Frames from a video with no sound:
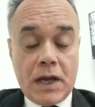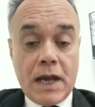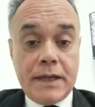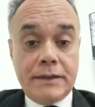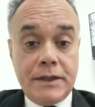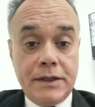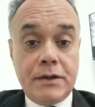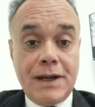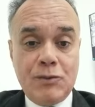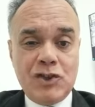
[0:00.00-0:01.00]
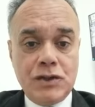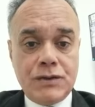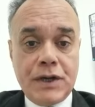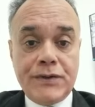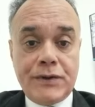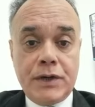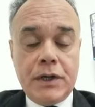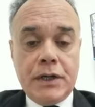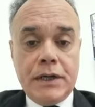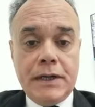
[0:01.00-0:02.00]
And here, which is rather
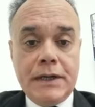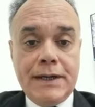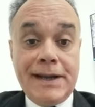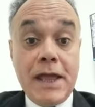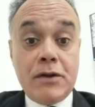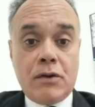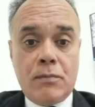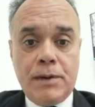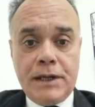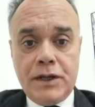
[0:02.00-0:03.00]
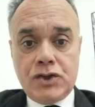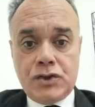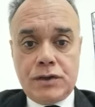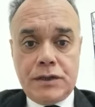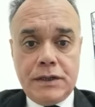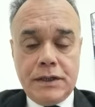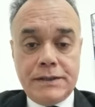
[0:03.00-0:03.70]
a rare complication,